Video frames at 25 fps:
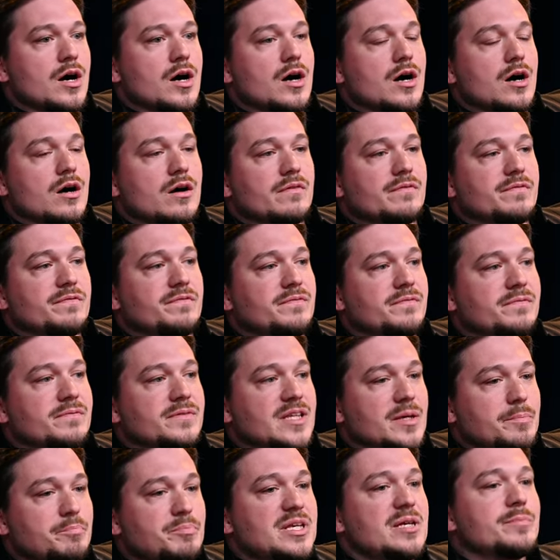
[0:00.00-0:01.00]
of
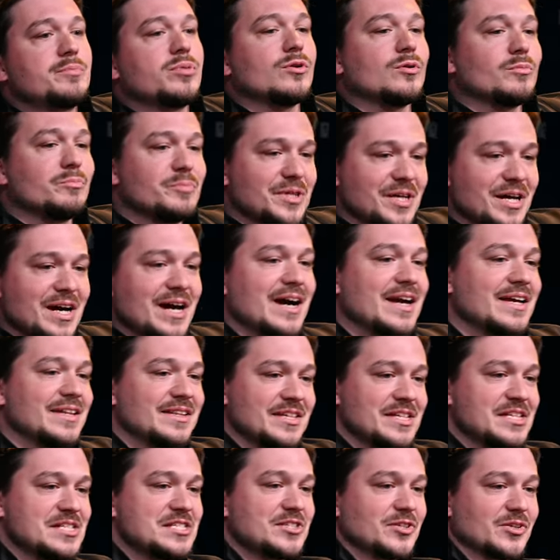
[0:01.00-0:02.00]
the people
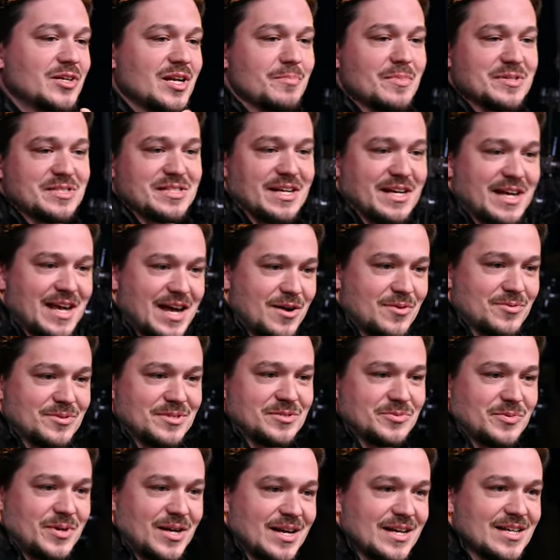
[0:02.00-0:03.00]
behind Instagram's
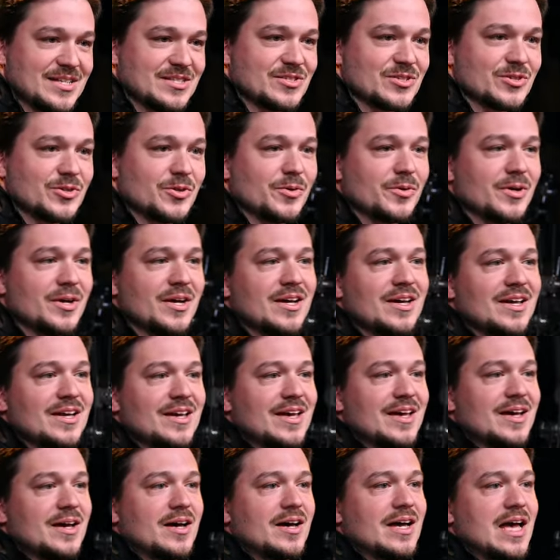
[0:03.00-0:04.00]
accounts, right? So
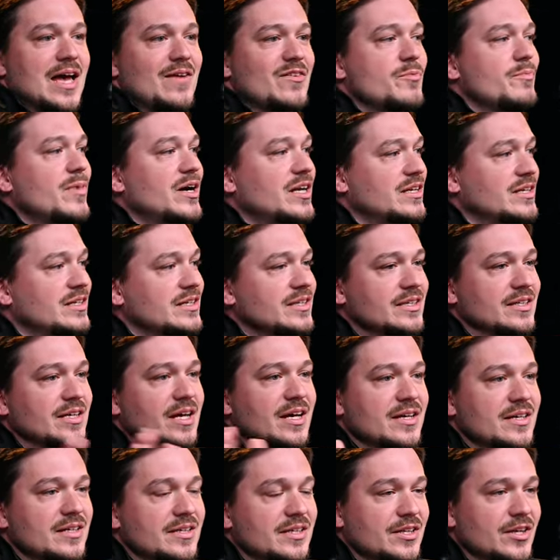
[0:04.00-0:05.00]
uh,
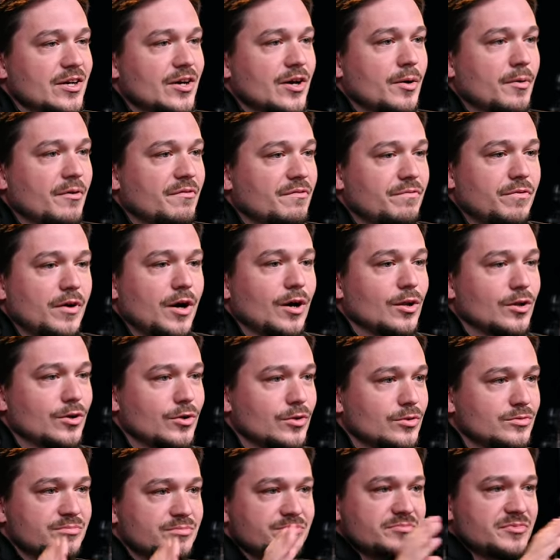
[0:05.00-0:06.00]
everybody you know
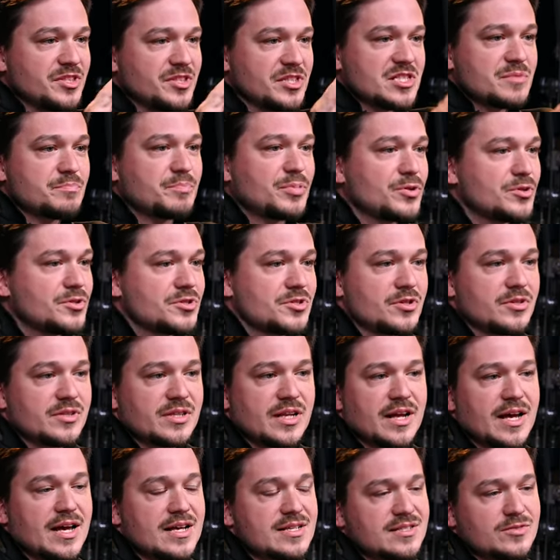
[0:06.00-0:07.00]
followed this
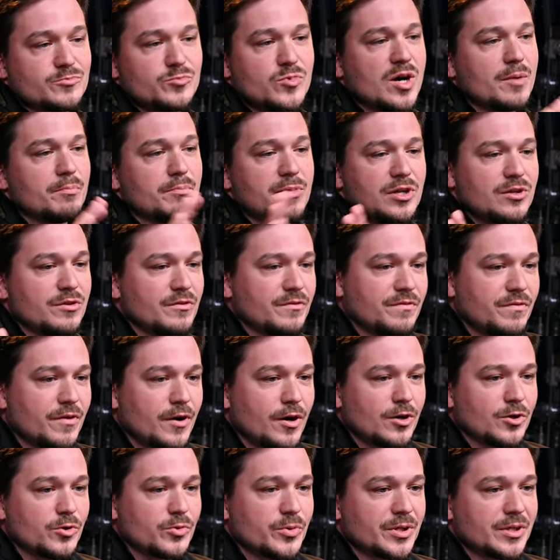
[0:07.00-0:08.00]
person that has 1 million
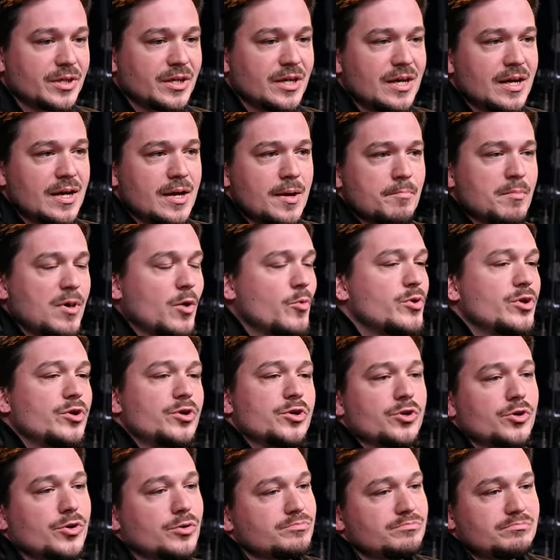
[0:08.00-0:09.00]
follower but we
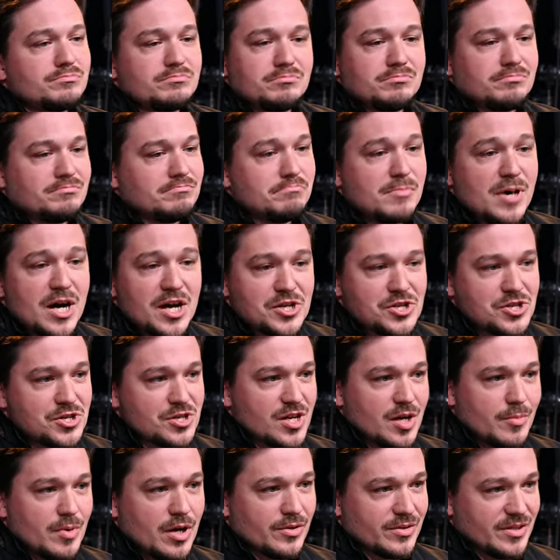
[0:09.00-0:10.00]
don't know
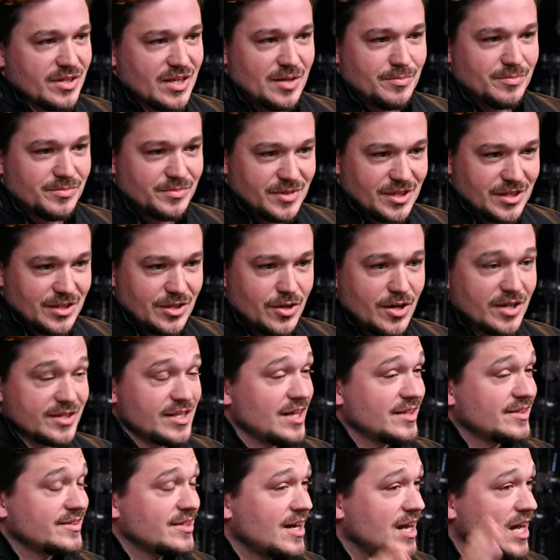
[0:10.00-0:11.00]
much about them you know
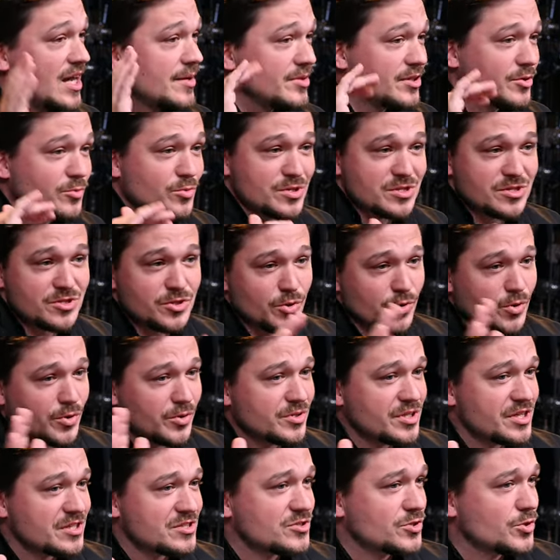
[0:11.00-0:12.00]
at that time there was
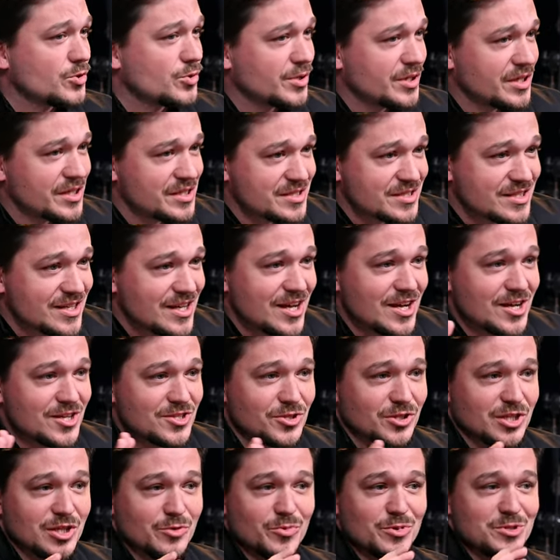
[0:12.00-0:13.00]
no stories
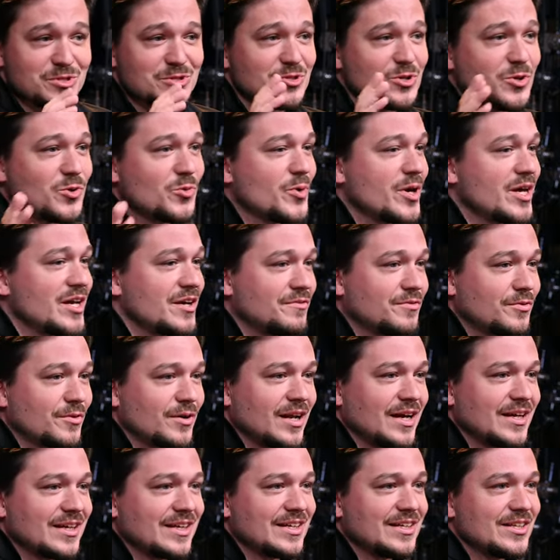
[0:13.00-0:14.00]
so there was no way
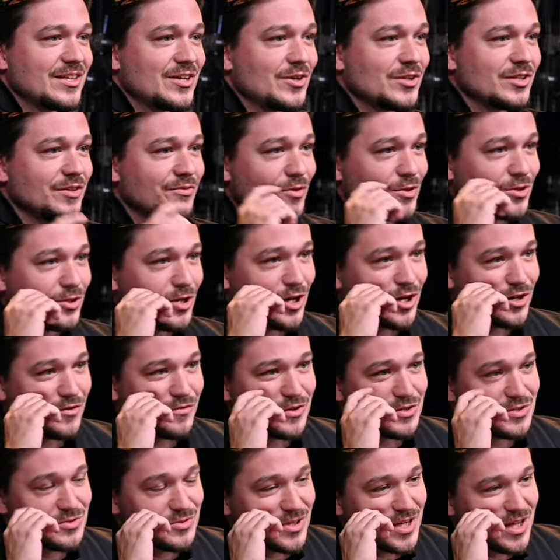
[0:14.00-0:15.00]
for like you know the
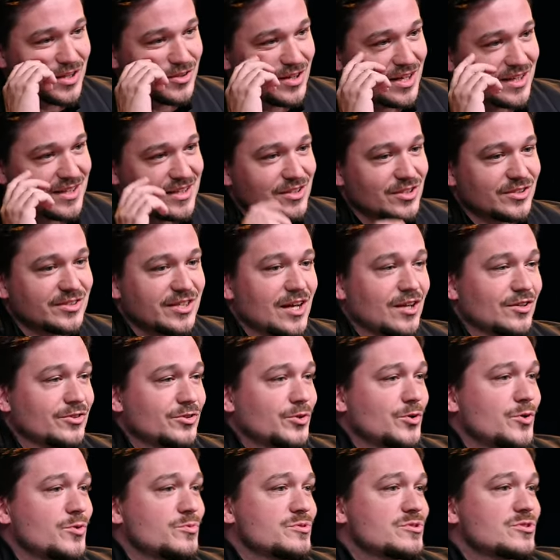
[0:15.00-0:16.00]
photographers to kind of like you know tell
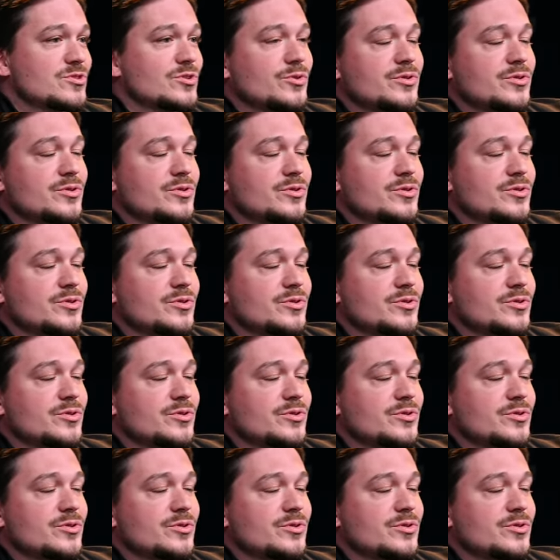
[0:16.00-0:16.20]
their own